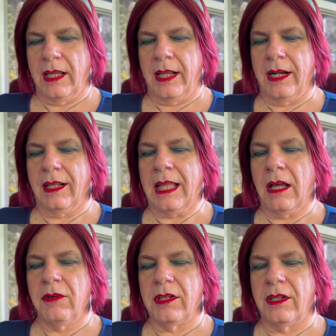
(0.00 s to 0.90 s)
and it
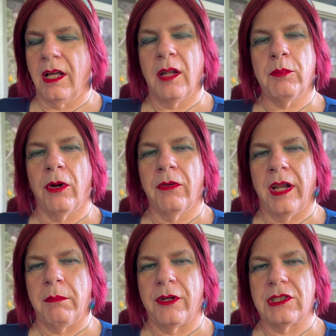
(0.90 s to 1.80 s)
allowed
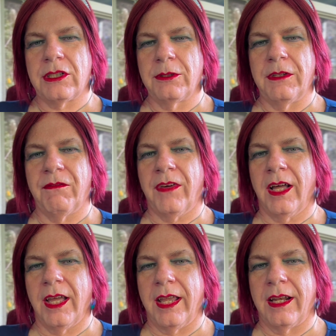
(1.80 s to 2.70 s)
non-programmers to
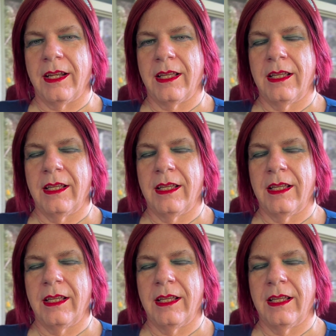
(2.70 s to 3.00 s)
define